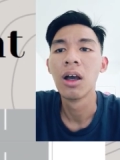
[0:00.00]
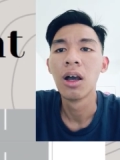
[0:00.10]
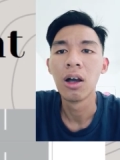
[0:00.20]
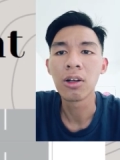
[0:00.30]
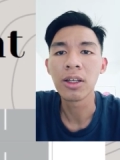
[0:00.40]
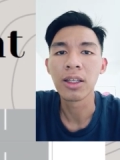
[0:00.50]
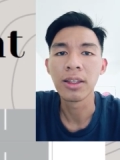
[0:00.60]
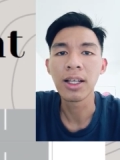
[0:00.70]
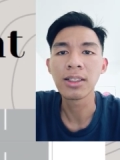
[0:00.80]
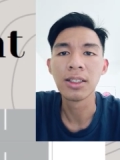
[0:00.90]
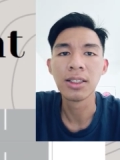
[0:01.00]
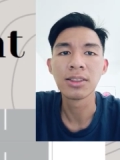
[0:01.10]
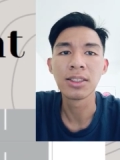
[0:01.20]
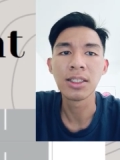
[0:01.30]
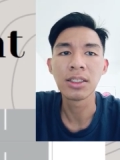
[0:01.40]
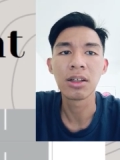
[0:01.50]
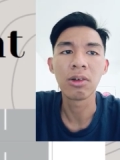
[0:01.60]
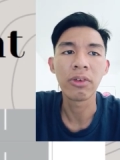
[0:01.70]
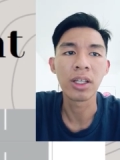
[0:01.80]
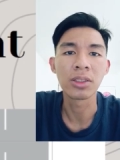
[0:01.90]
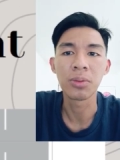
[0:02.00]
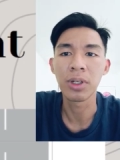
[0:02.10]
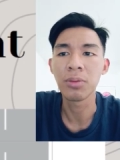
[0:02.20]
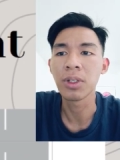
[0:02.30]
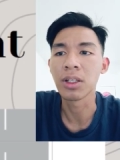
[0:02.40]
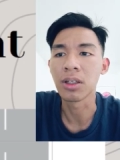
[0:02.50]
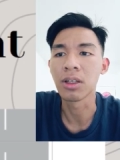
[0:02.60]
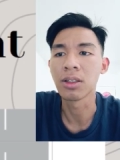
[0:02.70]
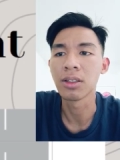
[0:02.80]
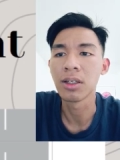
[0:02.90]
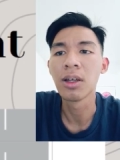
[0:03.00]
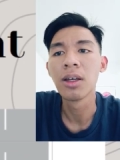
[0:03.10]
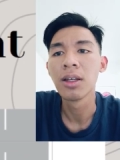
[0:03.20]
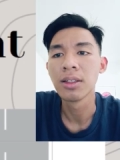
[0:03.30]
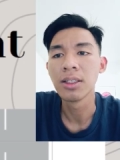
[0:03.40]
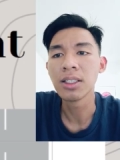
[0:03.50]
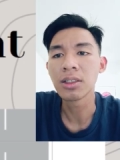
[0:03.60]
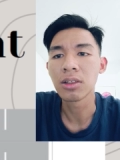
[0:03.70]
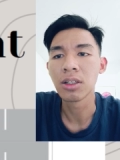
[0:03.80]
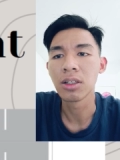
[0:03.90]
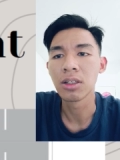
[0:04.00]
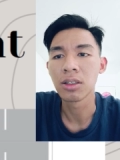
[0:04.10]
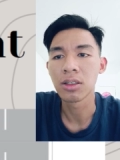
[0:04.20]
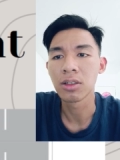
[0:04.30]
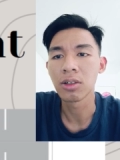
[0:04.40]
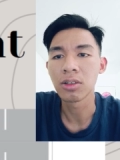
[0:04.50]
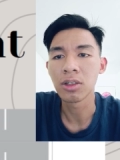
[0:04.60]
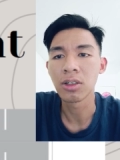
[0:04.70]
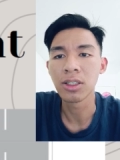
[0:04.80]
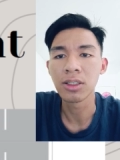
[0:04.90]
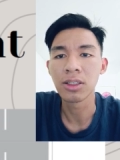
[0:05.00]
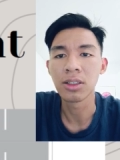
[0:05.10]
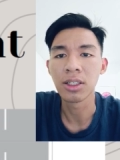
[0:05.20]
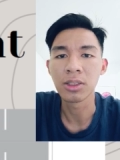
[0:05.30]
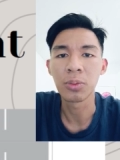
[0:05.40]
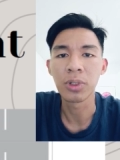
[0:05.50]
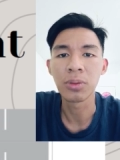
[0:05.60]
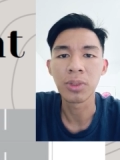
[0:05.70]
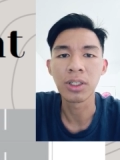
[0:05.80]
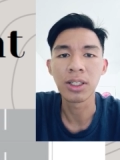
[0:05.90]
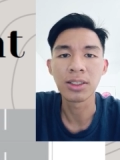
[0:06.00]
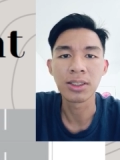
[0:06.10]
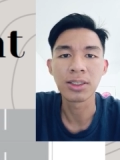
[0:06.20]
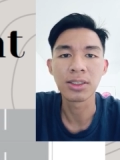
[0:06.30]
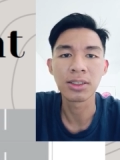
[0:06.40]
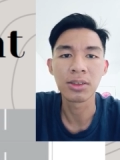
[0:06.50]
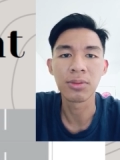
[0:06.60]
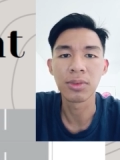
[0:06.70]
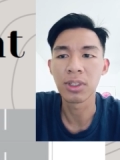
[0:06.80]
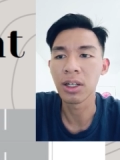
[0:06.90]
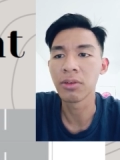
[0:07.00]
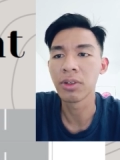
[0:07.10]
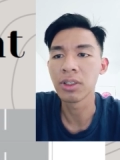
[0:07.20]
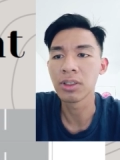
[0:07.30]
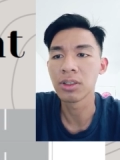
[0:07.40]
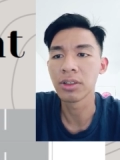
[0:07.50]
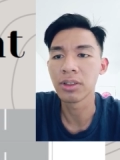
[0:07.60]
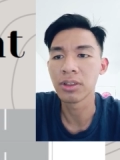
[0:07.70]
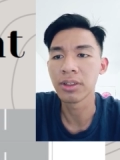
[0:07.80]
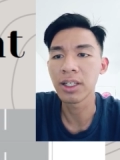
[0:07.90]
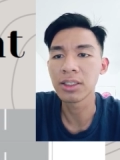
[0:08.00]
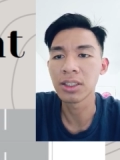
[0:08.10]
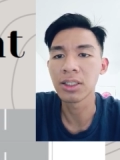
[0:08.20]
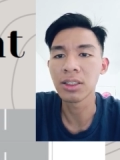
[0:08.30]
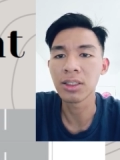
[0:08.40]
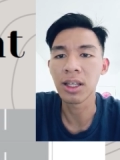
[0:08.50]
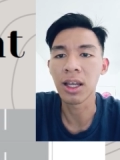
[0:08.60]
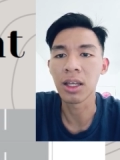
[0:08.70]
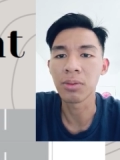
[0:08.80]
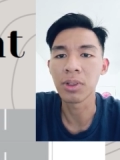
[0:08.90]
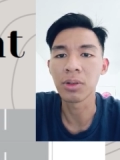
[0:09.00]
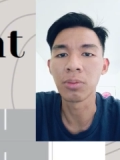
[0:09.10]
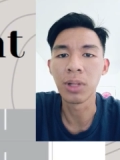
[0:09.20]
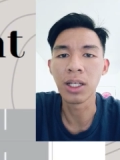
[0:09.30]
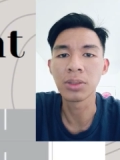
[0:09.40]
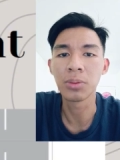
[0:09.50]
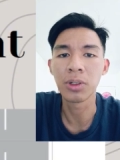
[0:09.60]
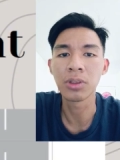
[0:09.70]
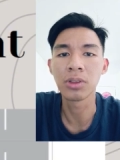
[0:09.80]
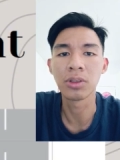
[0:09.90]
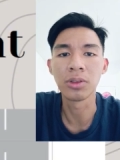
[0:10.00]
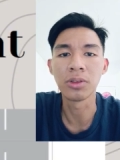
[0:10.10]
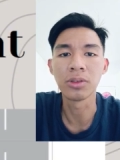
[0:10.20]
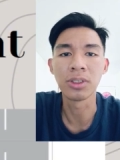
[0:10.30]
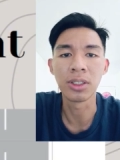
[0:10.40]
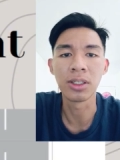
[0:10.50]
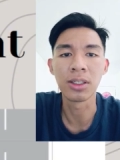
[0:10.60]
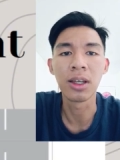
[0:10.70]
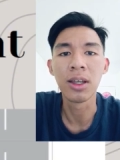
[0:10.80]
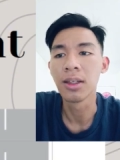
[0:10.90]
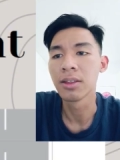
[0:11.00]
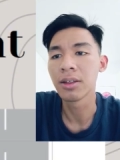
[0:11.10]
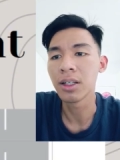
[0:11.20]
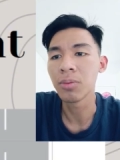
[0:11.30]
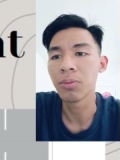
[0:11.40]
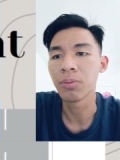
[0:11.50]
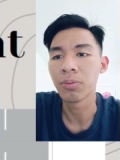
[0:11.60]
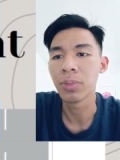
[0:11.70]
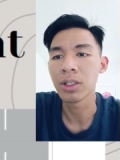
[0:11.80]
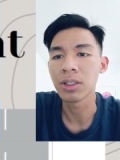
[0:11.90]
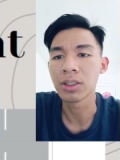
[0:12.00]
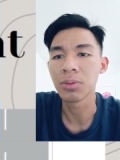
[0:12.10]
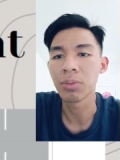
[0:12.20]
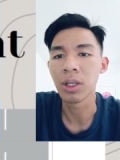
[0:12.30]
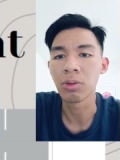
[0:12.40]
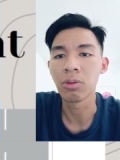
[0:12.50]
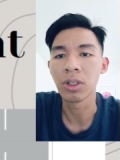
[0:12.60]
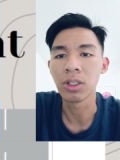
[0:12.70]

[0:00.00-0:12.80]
Okay, next the scenes of experiment. This controlled experiment assesses driver reaction time to blind spot using three participants with